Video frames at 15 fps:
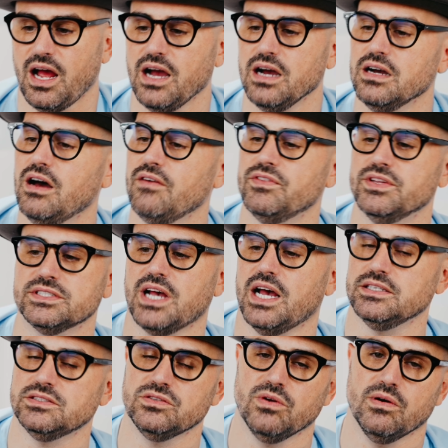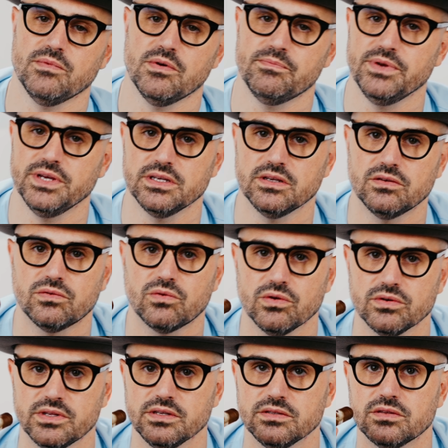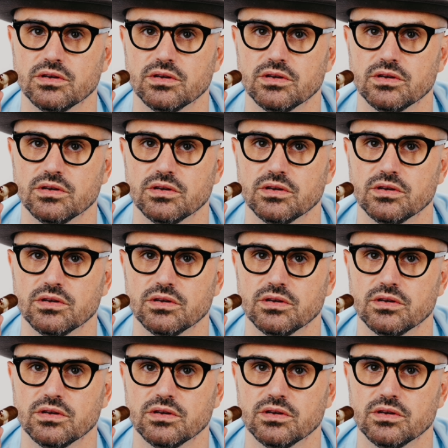I love the size too. I'm a big gordito.